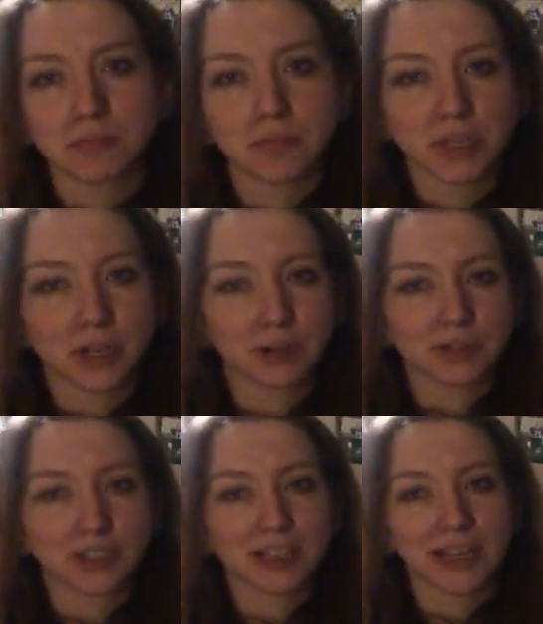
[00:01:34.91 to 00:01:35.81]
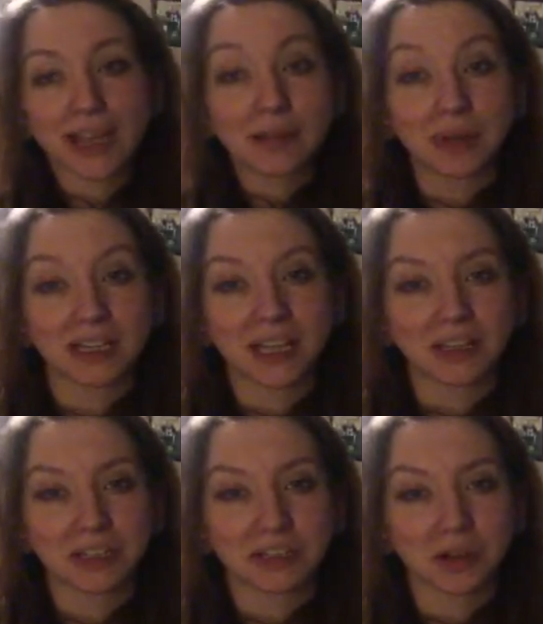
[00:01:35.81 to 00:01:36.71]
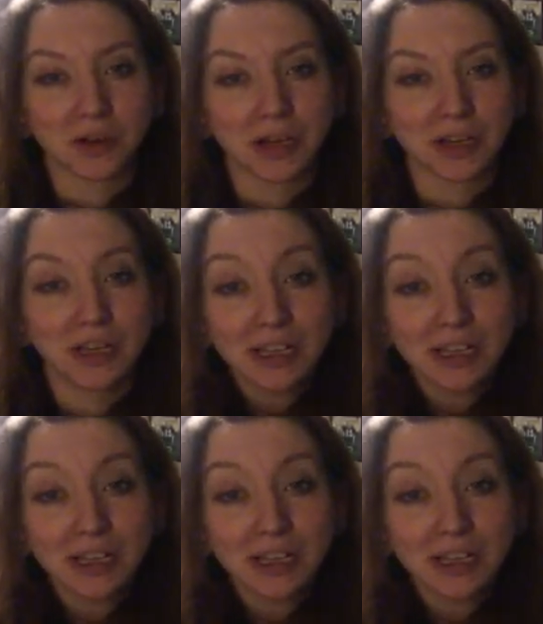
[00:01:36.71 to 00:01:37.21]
So, just like anybody telling you a story,